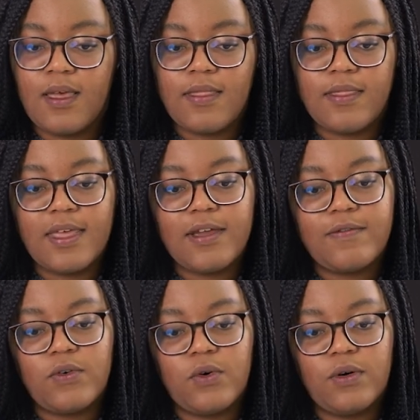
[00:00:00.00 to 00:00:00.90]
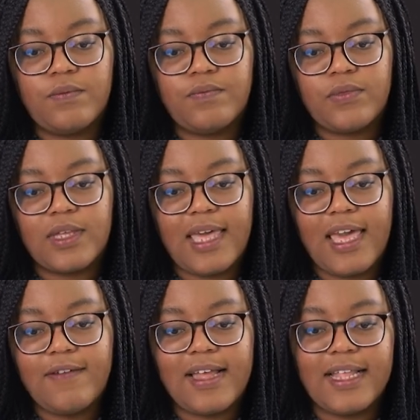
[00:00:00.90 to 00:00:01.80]
Therefore, the
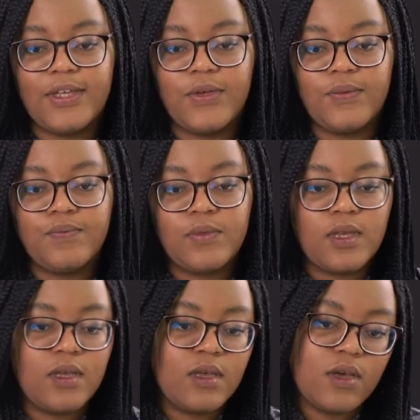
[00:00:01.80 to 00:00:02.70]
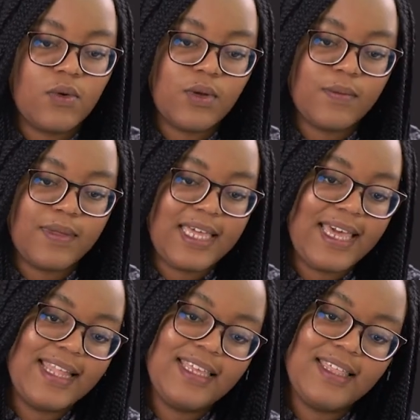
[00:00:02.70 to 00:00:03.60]
k value will be
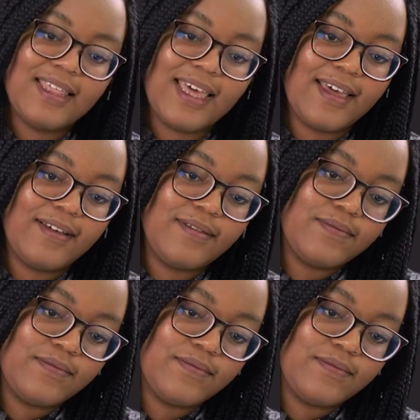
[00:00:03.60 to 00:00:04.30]
anything